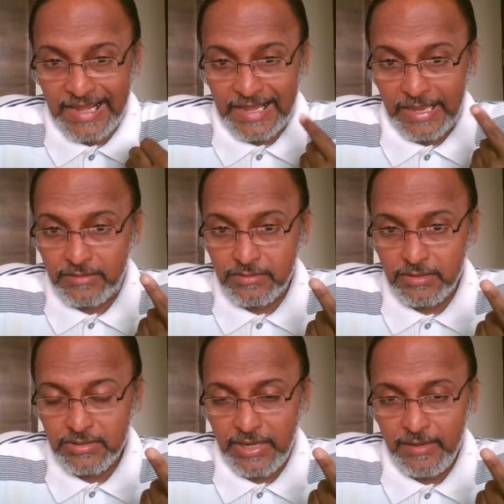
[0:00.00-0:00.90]

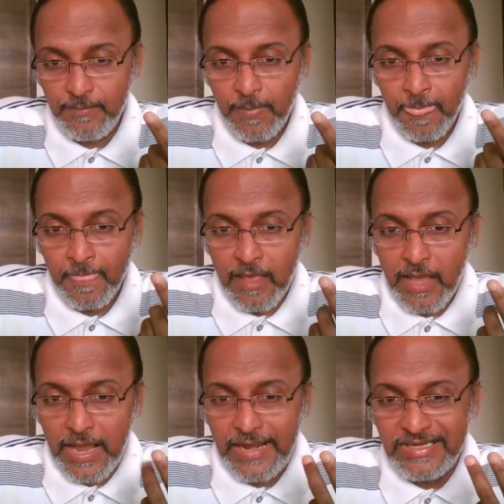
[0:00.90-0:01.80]
Cancer sign,
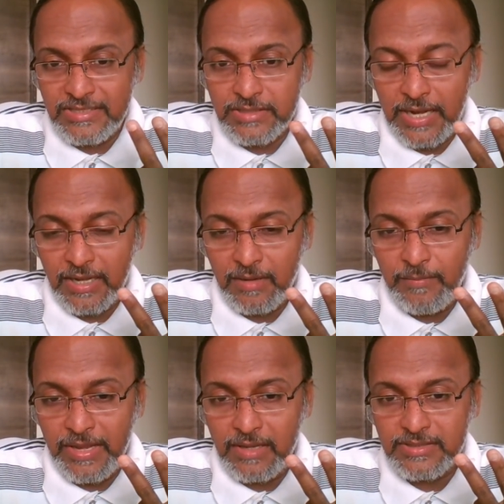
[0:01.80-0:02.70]
and Saturn
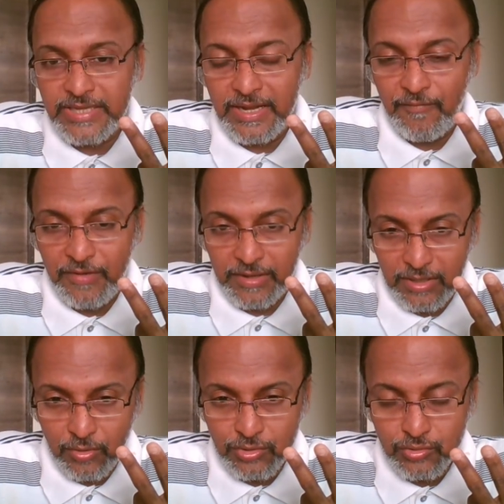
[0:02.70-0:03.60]
being a
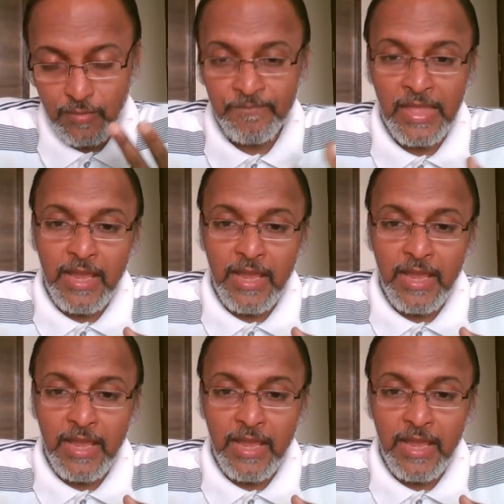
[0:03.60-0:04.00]
significator also.